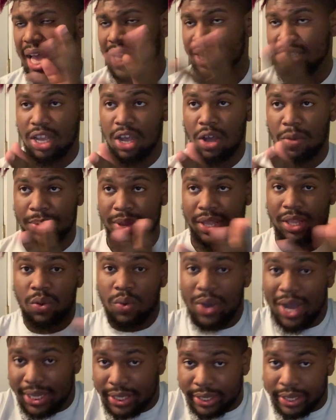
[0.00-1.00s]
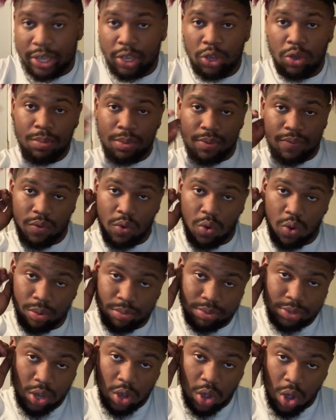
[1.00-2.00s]
I saw Pennywise in human
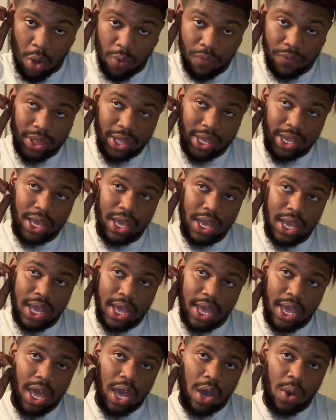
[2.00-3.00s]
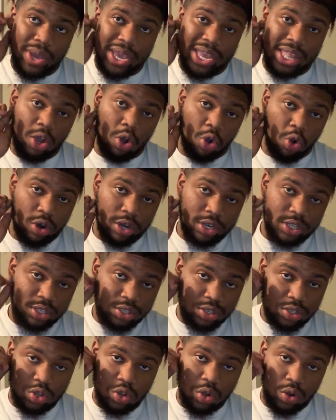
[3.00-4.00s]
form, so hopefully we get an
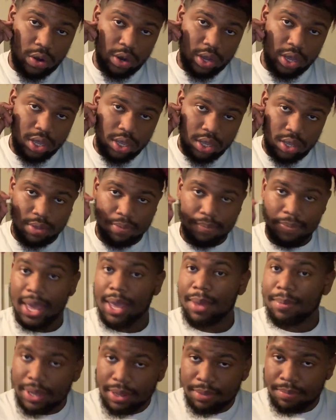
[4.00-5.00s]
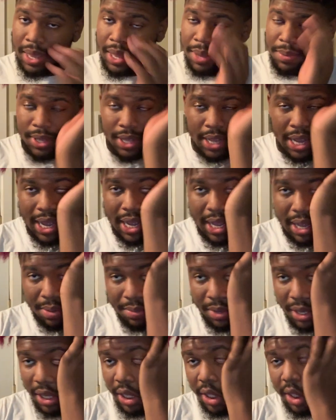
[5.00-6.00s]
origin story. Maybe, maybe not.
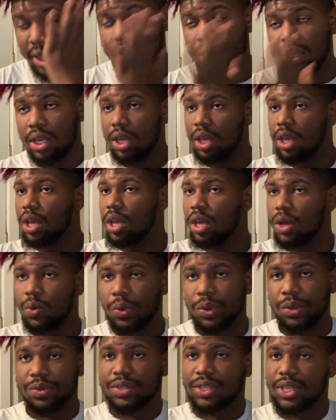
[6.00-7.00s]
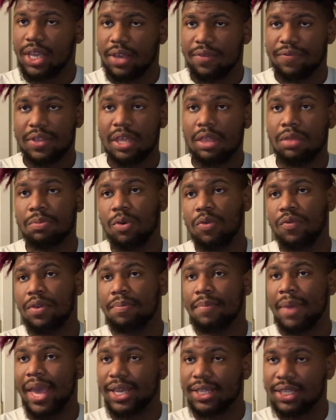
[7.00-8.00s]
I mean, we'll see if this
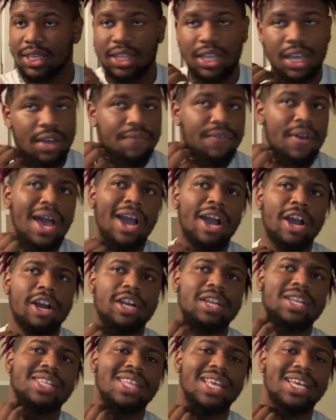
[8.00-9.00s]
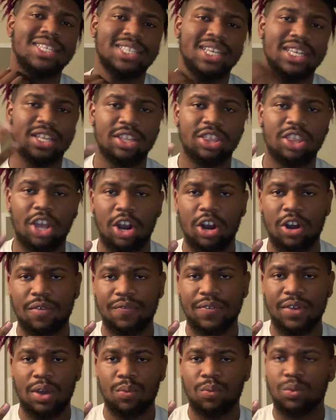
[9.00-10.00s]
movie makes enough. I heard that they said the
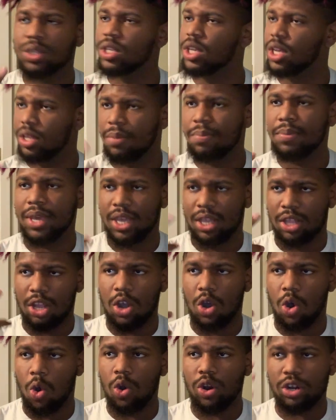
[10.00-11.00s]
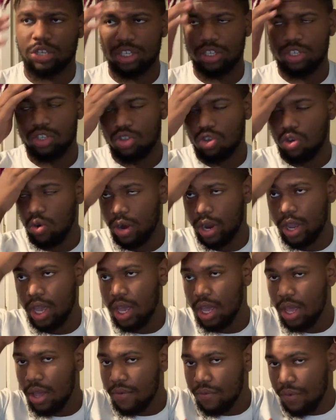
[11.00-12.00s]
third film was gonna be an origin story